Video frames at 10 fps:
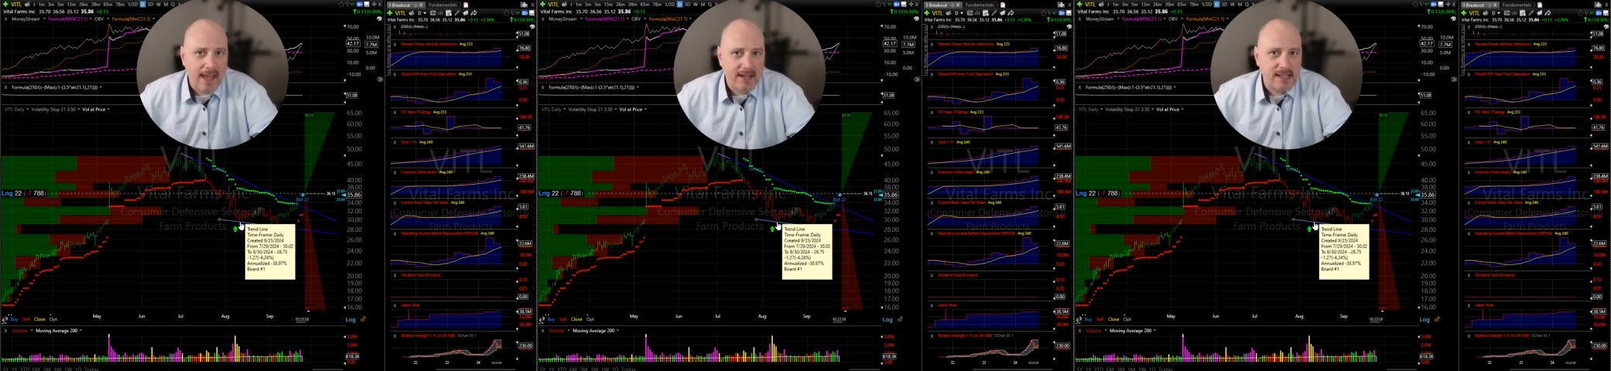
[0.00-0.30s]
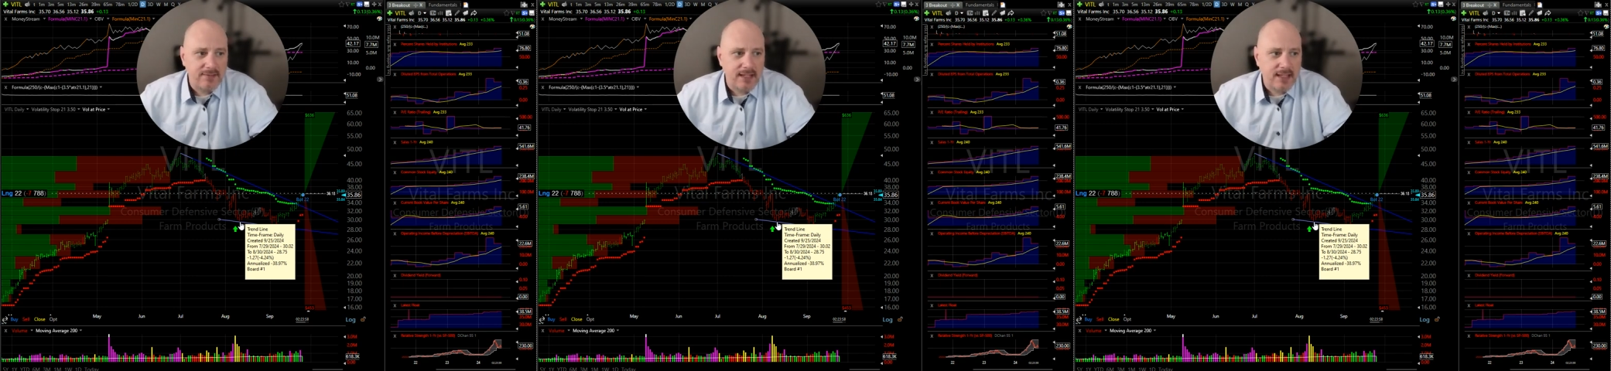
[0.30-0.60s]

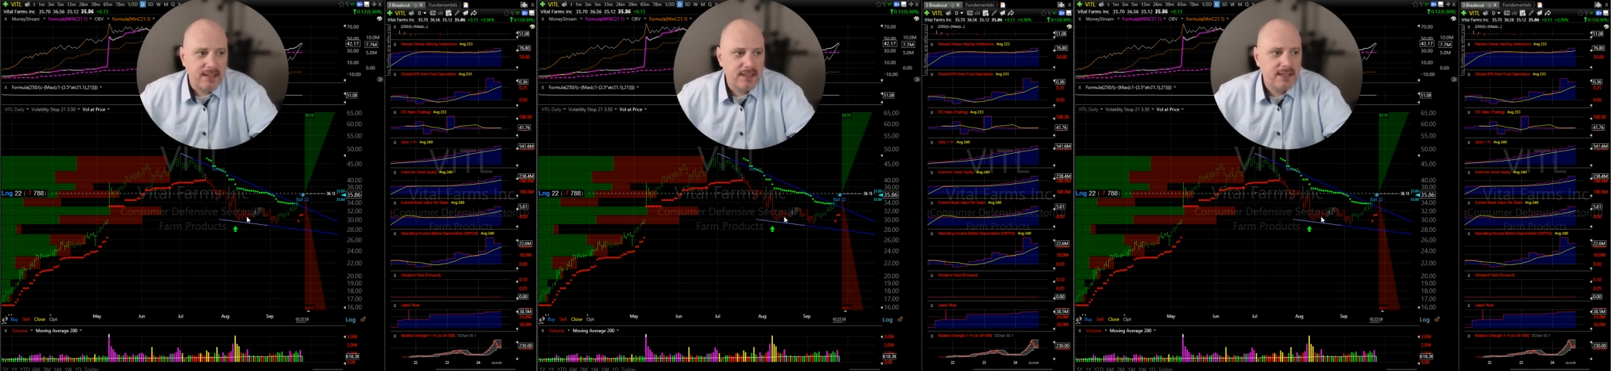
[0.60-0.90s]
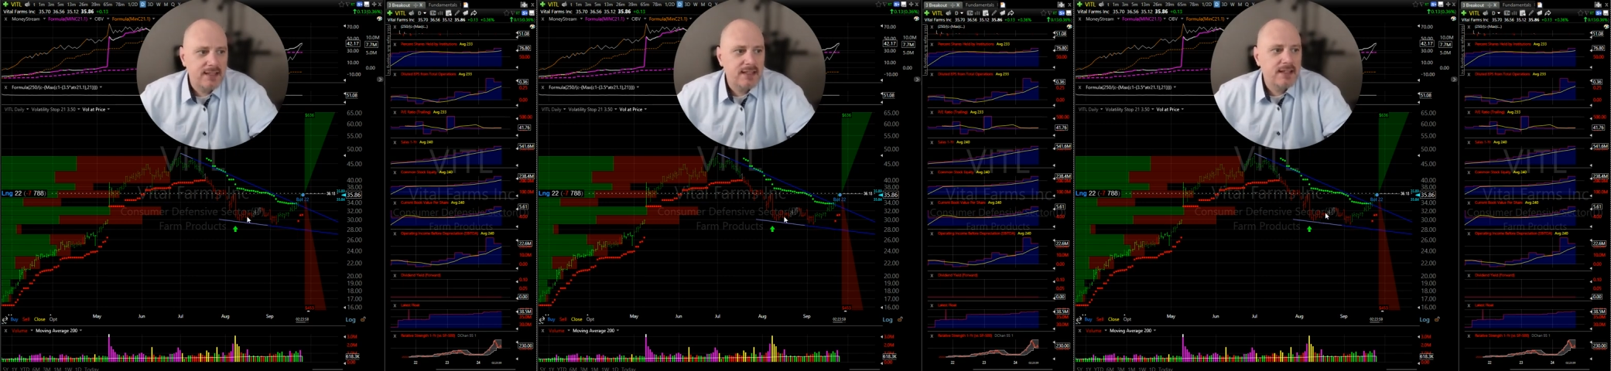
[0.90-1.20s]
activity,
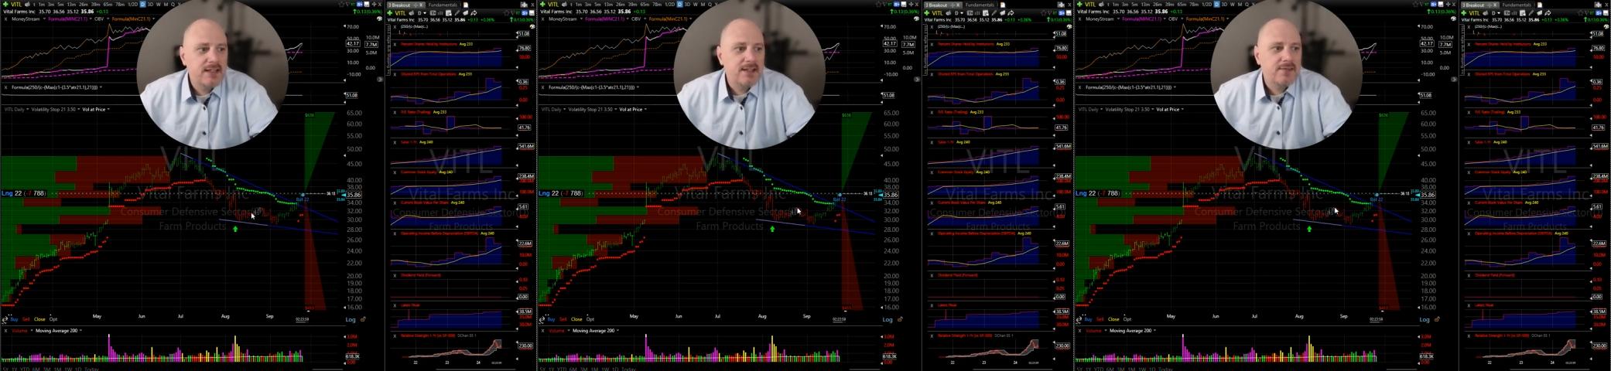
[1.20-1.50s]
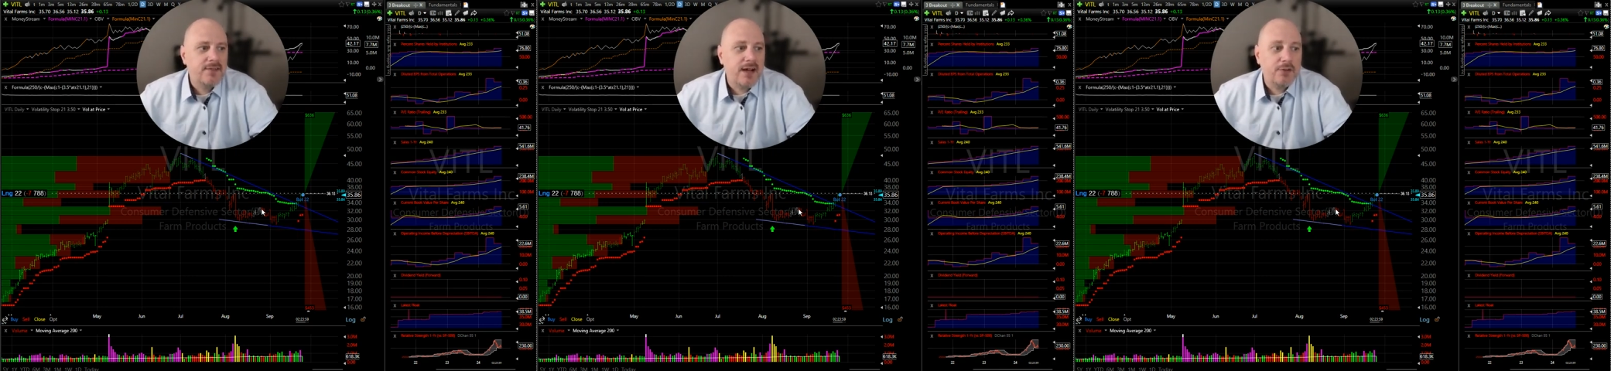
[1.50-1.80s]

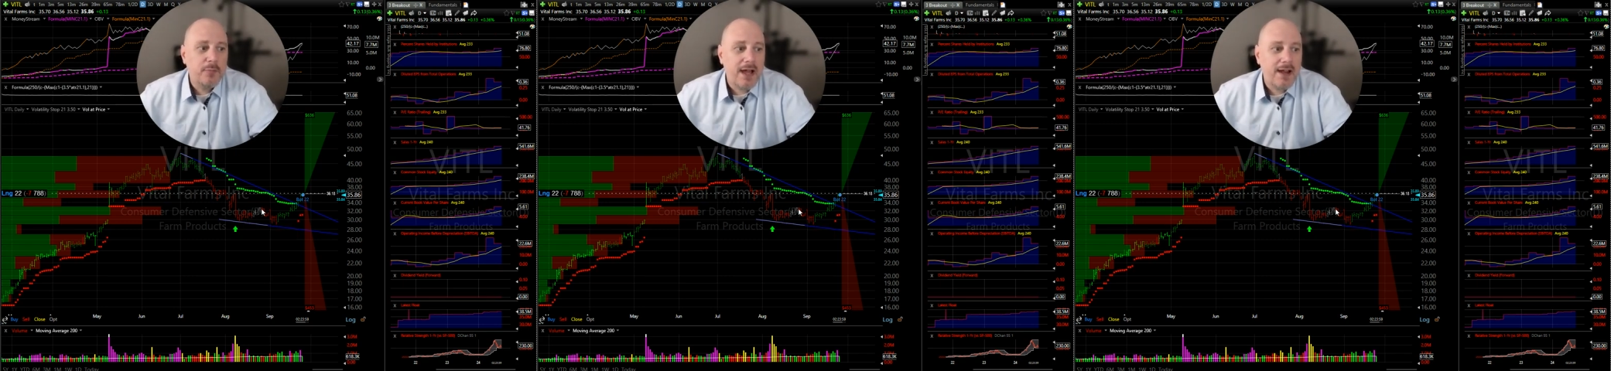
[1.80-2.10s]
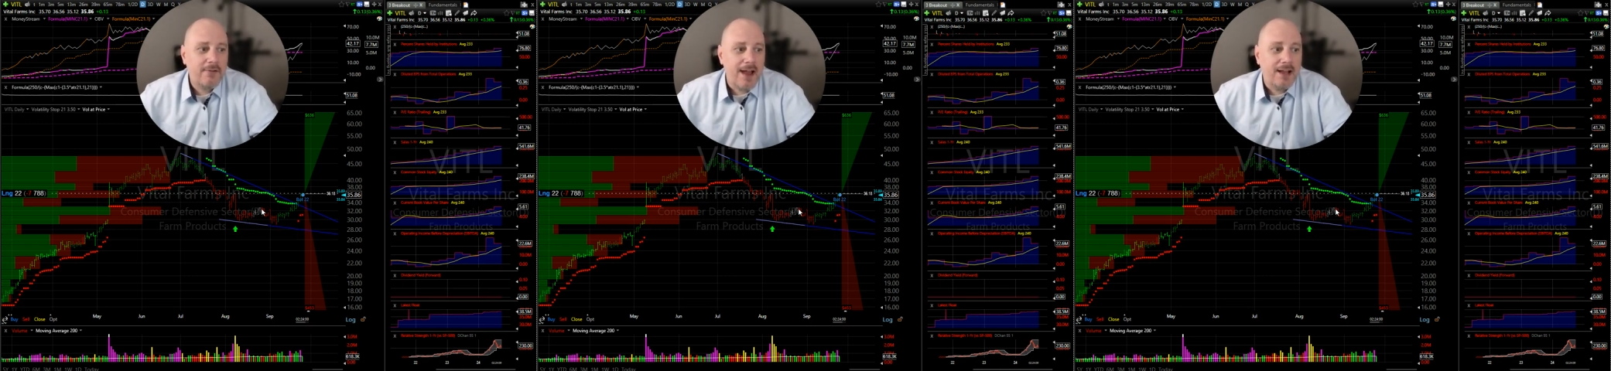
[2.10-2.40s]
followed by
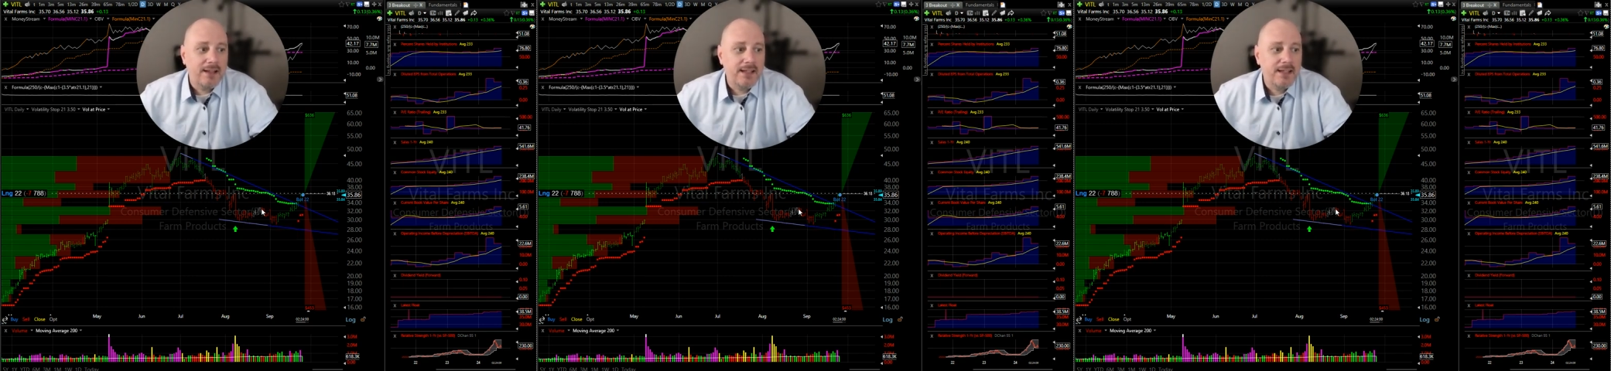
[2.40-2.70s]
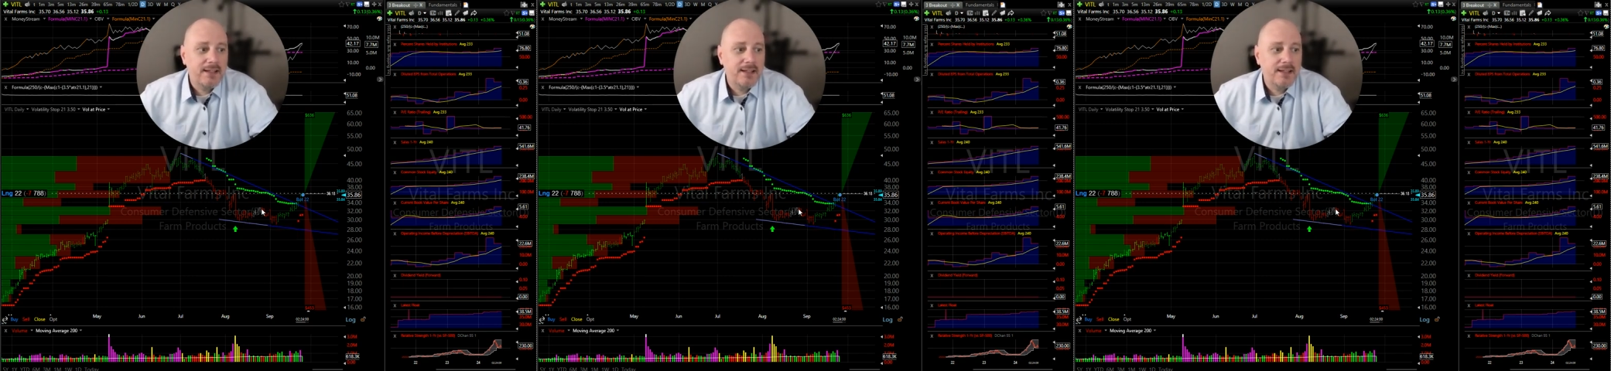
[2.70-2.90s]
a rally,